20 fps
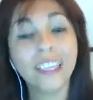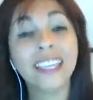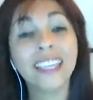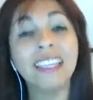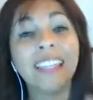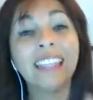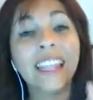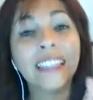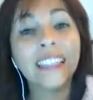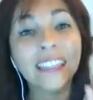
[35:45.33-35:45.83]

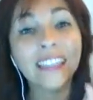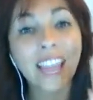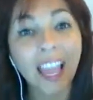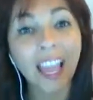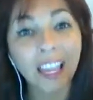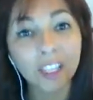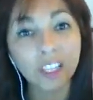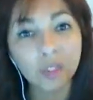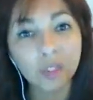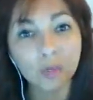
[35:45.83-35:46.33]
in a
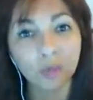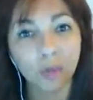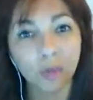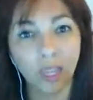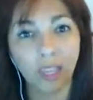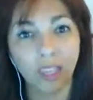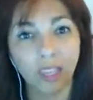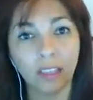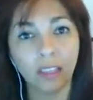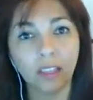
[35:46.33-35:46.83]
nice
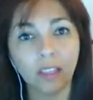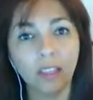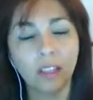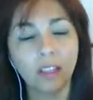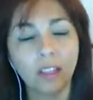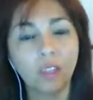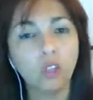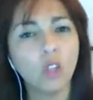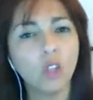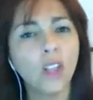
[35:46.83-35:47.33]
way,
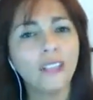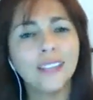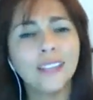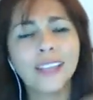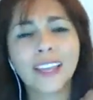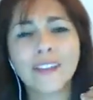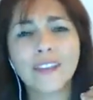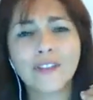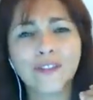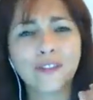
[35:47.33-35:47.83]
not
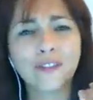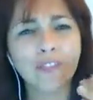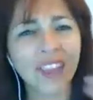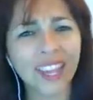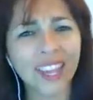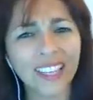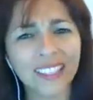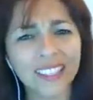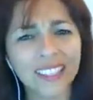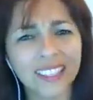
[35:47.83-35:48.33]
like
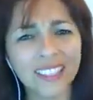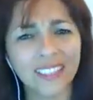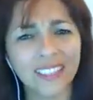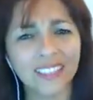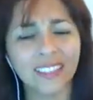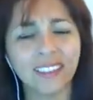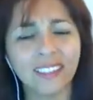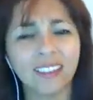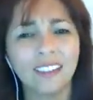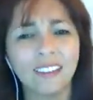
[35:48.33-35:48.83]
fighting,